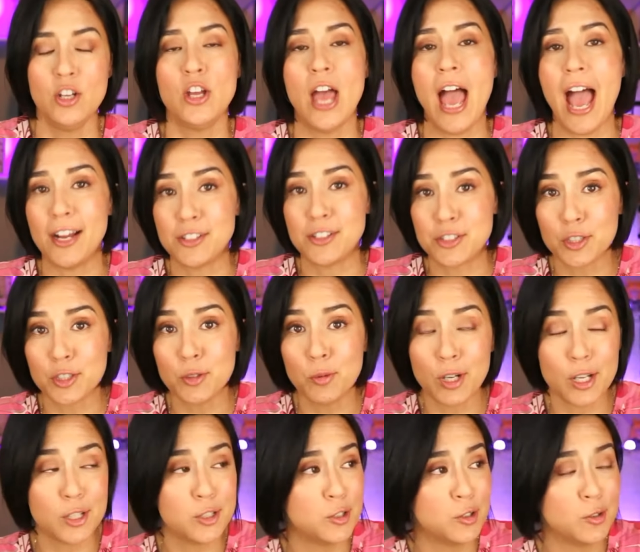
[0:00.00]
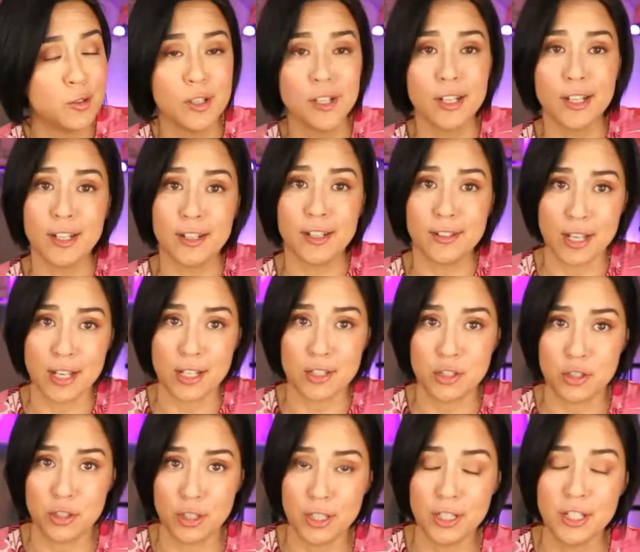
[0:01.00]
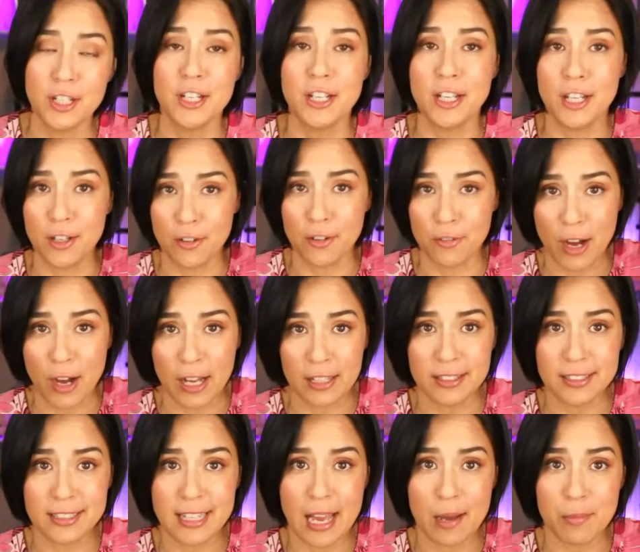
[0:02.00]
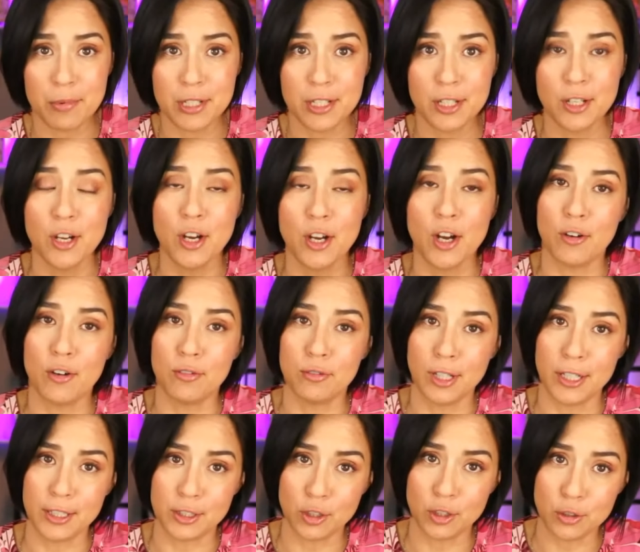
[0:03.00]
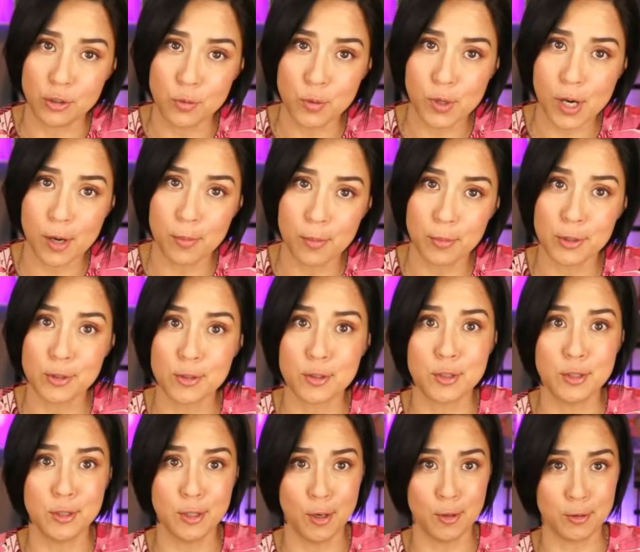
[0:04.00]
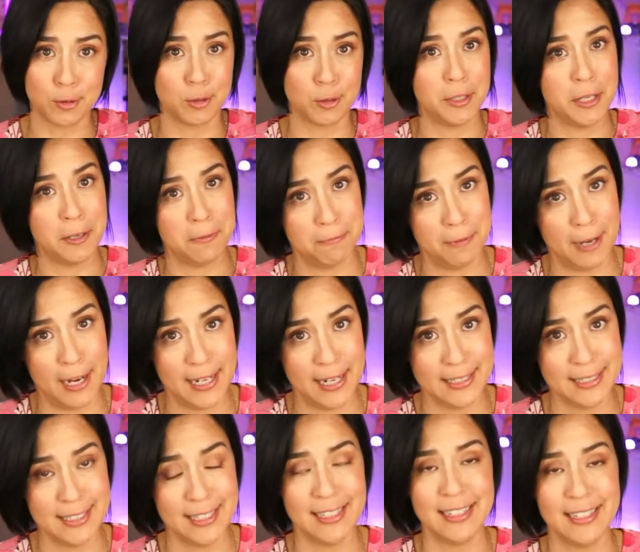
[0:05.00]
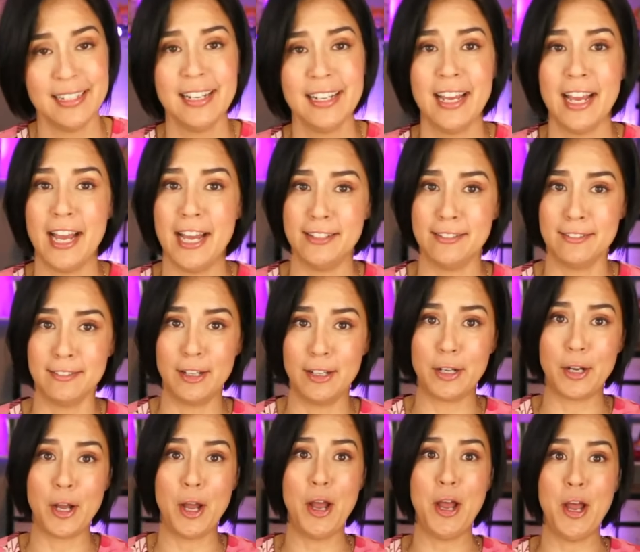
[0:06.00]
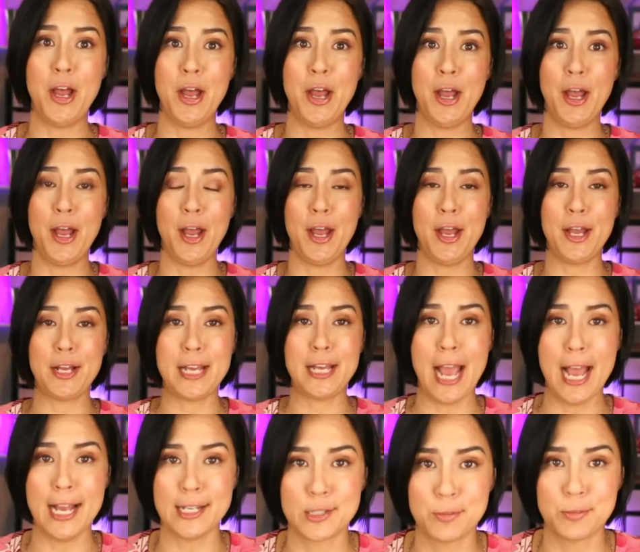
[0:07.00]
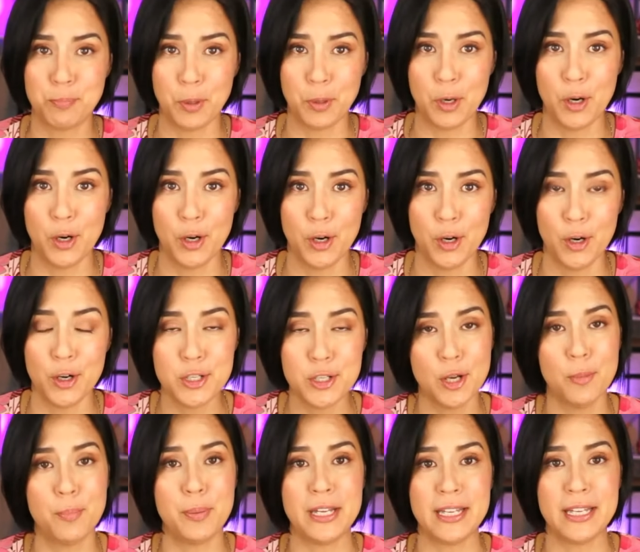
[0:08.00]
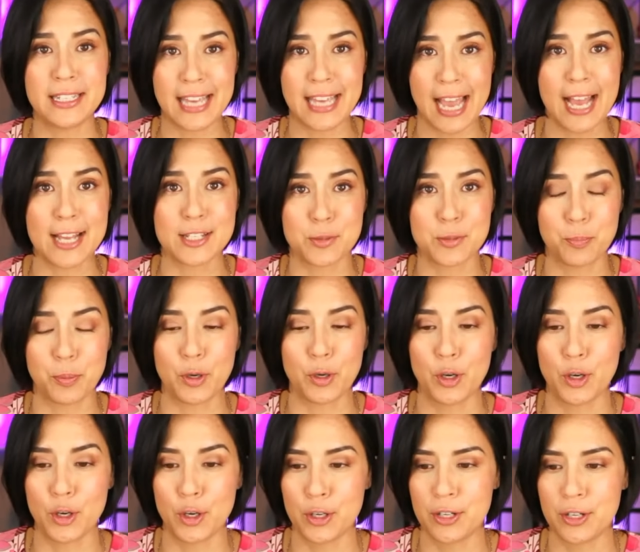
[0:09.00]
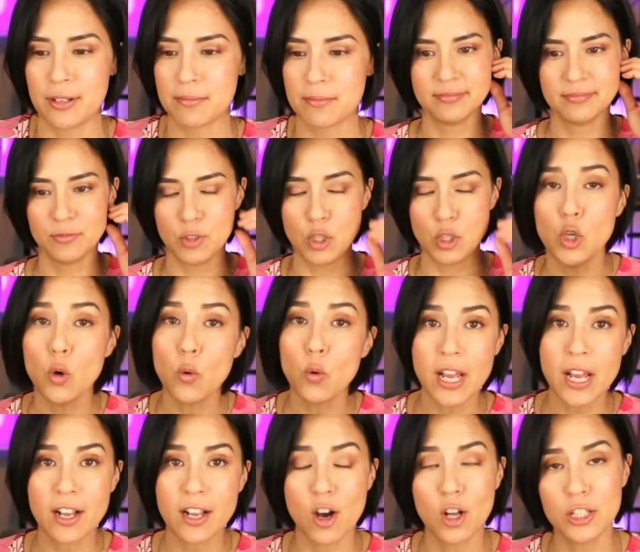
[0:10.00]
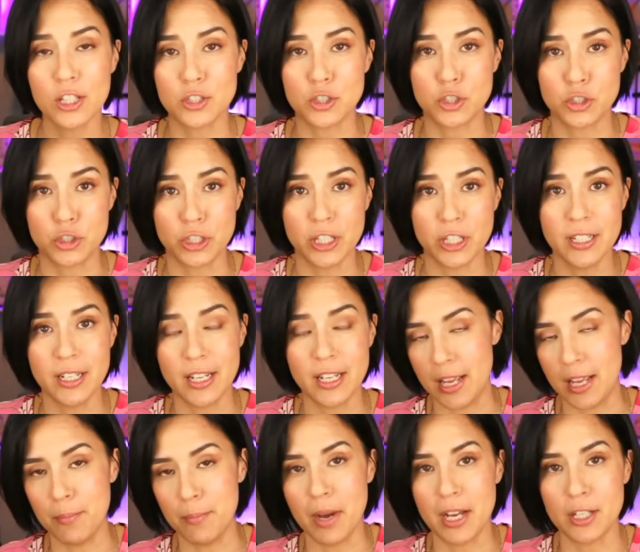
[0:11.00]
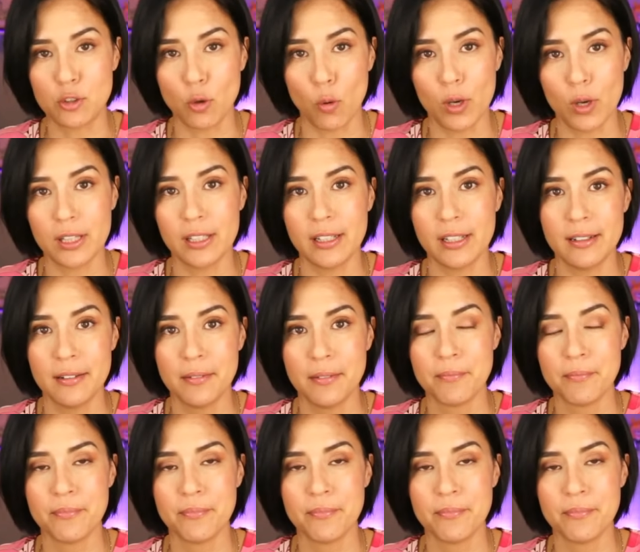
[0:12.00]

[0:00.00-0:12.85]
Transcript: Actually, what I do is I in a filing cabinet of like the newcomers, so they find it and they're like, "Hey, Kasper, you're being Kaspered." You know what I call in my toilet